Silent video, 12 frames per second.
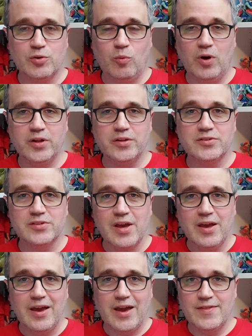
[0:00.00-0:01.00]
ones
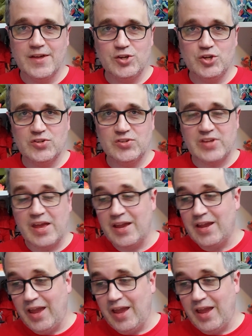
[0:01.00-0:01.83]
and then just say,